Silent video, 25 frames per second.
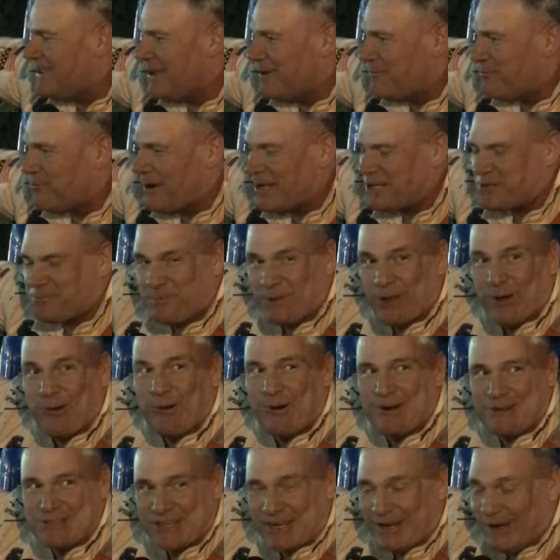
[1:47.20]
uh, fresh
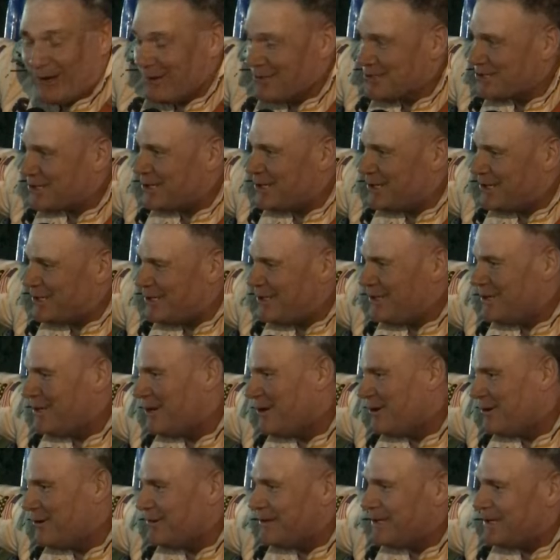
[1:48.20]
blowers, the air is good, you
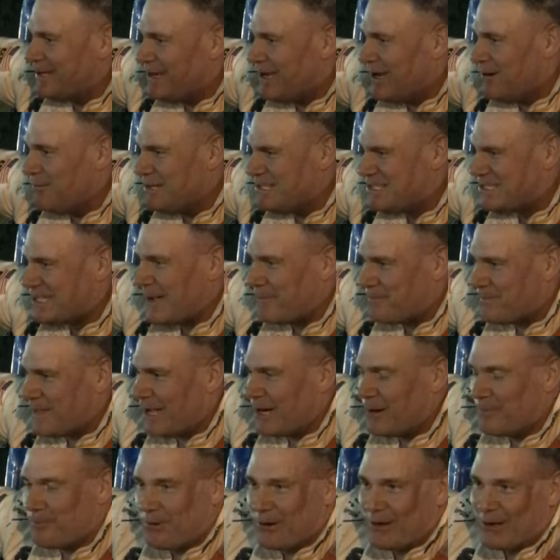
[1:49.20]
know, and uh, we stepped
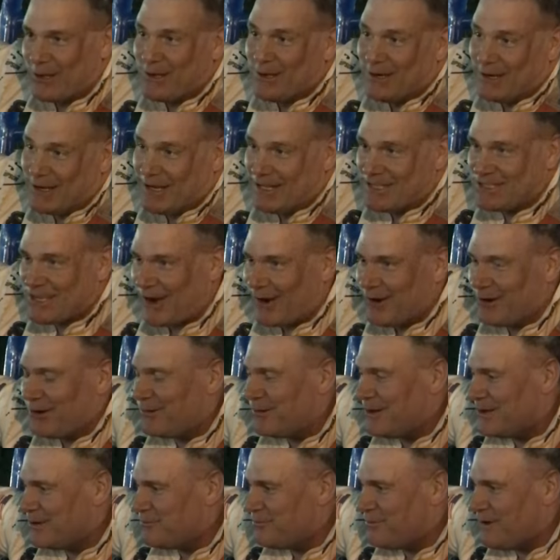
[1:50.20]
on it pretty good. It's hard to
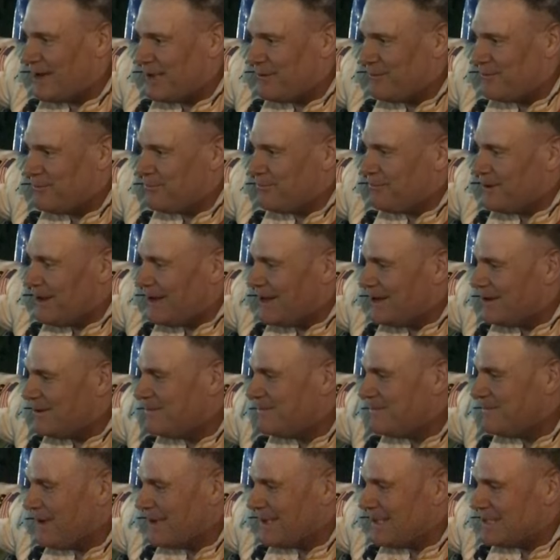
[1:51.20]
run five uh,
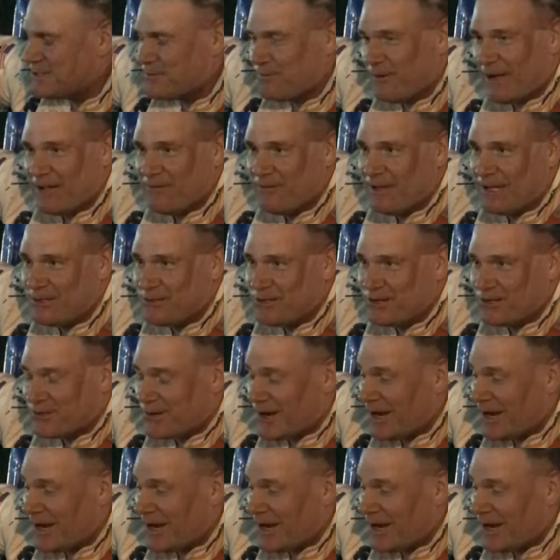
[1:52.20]
against five engine